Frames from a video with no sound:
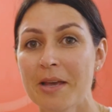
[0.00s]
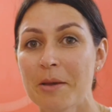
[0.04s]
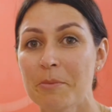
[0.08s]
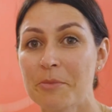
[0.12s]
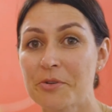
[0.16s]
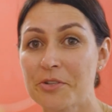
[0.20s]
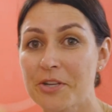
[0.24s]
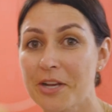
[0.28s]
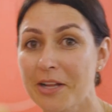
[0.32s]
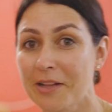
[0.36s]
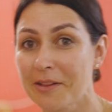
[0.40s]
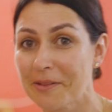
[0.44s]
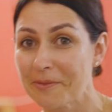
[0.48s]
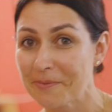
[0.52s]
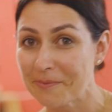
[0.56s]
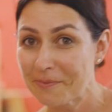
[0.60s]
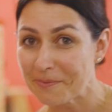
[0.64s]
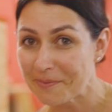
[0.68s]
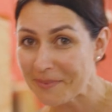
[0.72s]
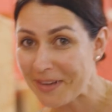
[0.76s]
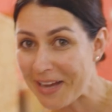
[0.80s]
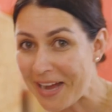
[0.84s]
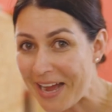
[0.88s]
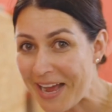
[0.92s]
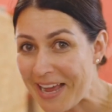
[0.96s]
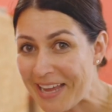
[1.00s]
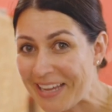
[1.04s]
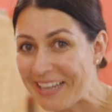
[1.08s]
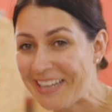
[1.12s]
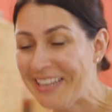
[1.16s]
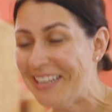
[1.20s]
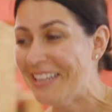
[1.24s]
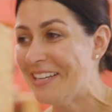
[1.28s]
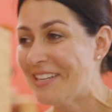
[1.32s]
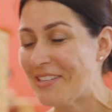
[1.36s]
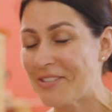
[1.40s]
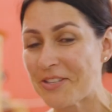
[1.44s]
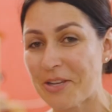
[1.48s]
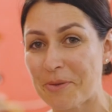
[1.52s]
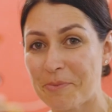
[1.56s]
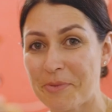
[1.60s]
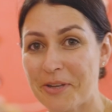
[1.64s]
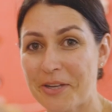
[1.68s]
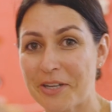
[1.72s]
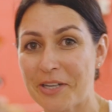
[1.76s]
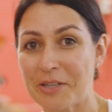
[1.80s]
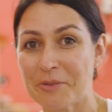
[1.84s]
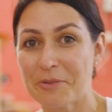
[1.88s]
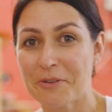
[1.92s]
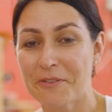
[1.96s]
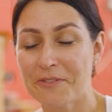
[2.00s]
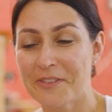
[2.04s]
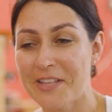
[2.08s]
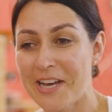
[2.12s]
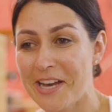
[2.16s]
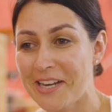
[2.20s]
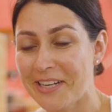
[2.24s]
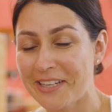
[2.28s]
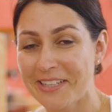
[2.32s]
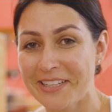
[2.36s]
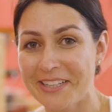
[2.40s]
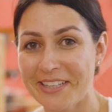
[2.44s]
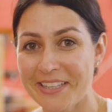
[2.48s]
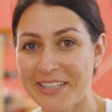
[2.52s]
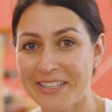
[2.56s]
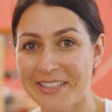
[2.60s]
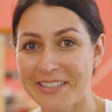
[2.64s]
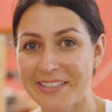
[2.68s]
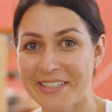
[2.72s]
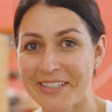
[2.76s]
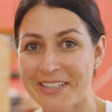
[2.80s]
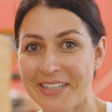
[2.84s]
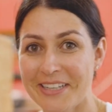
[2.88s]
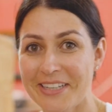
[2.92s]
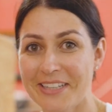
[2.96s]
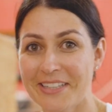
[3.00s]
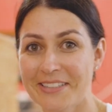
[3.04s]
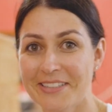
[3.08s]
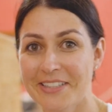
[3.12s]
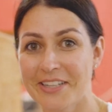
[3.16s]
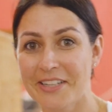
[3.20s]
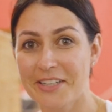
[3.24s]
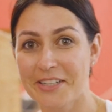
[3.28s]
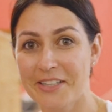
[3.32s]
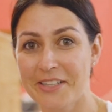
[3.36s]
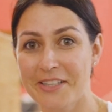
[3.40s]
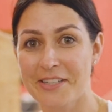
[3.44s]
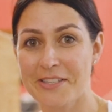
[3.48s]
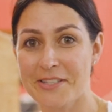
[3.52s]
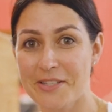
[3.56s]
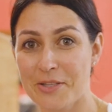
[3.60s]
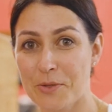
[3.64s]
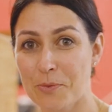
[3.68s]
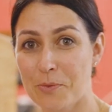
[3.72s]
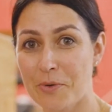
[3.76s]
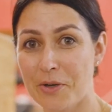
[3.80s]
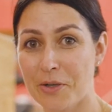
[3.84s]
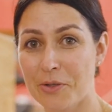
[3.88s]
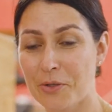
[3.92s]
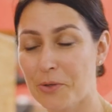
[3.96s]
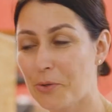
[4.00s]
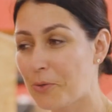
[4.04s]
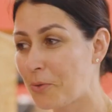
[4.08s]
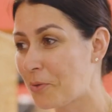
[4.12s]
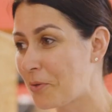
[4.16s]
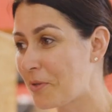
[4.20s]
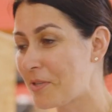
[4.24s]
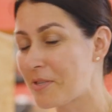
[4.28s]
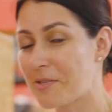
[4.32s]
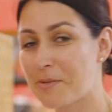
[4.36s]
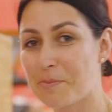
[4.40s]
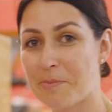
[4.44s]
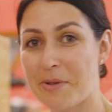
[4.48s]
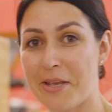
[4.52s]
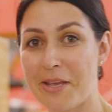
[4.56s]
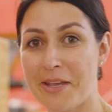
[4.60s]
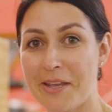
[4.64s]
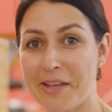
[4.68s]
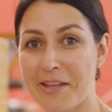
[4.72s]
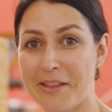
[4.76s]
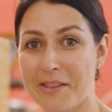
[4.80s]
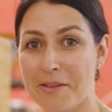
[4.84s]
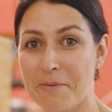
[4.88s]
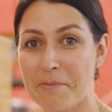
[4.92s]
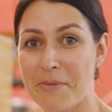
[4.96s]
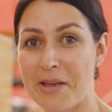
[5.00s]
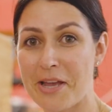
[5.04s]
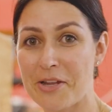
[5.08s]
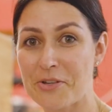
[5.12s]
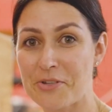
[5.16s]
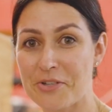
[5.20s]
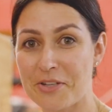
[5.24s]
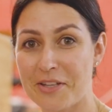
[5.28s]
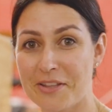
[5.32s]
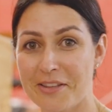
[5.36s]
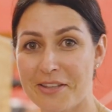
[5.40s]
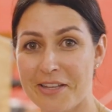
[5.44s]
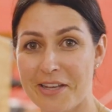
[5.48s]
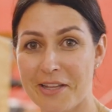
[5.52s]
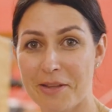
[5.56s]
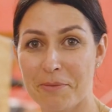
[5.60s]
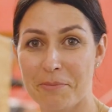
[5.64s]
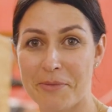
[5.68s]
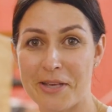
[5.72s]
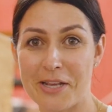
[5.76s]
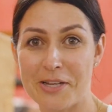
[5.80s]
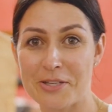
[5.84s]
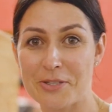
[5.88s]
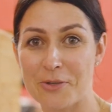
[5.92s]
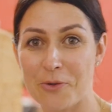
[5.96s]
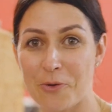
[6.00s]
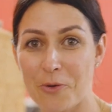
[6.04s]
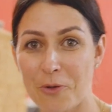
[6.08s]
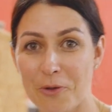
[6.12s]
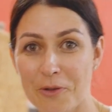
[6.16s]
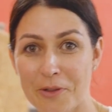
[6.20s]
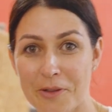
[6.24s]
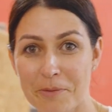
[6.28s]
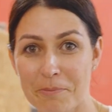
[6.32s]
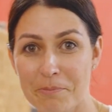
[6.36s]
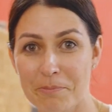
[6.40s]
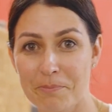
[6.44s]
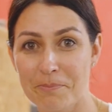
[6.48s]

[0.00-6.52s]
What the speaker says: Michelle, hi. So I'm here with Tarek, and Tarek is the one who is making the magic that makes all